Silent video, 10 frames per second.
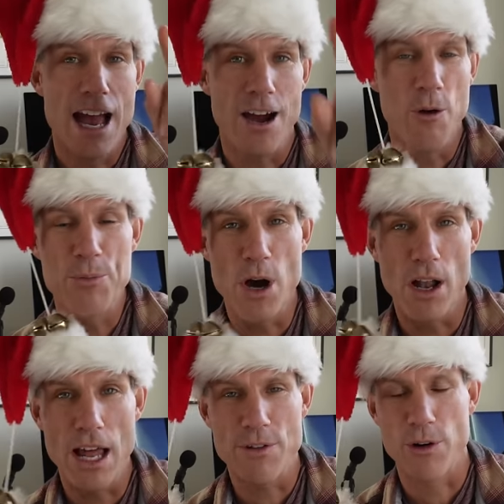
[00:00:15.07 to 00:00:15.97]
I hope you
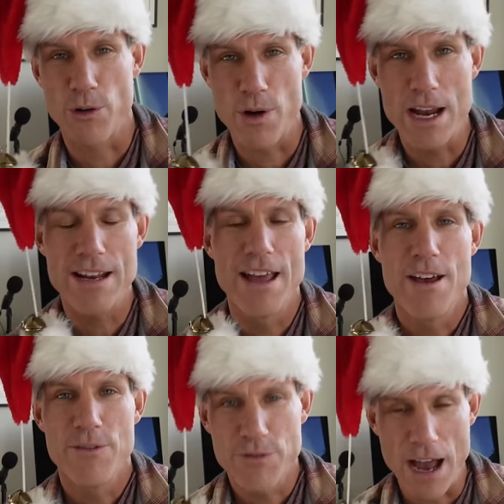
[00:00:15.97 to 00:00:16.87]
all have a great
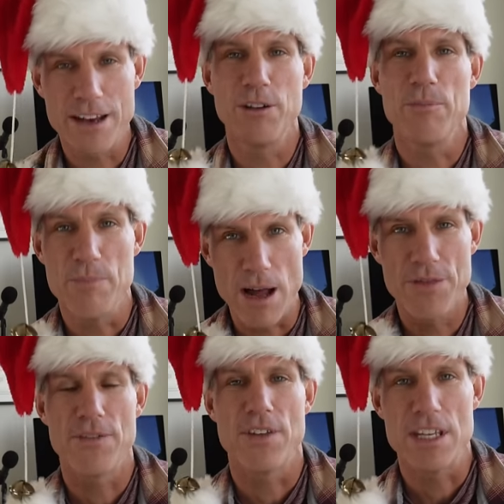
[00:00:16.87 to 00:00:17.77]
final
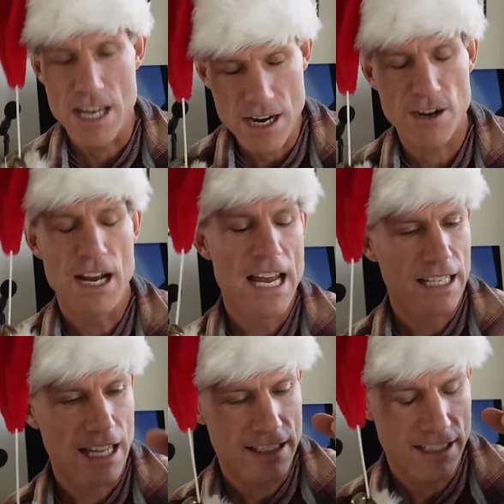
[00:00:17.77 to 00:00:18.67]
month of the year.
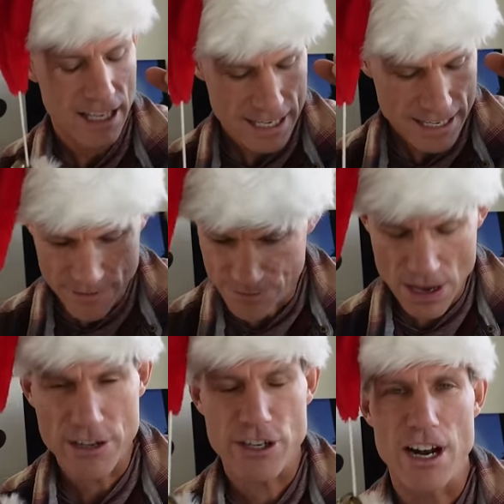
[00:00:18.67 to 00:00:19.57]
Let's
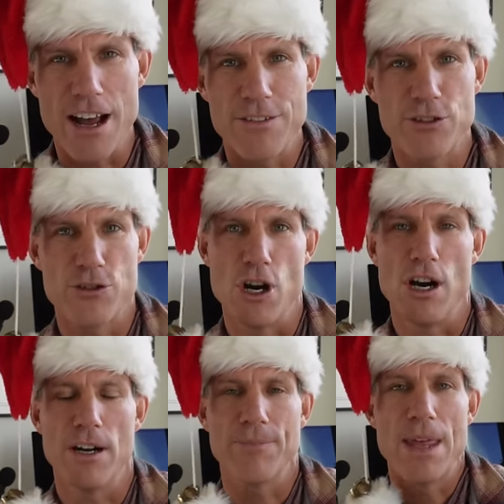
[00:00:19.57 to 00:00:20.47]
finish it off
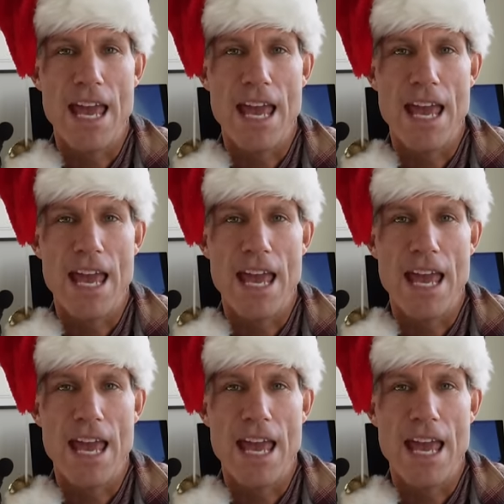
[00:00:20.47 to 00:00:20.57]
strong.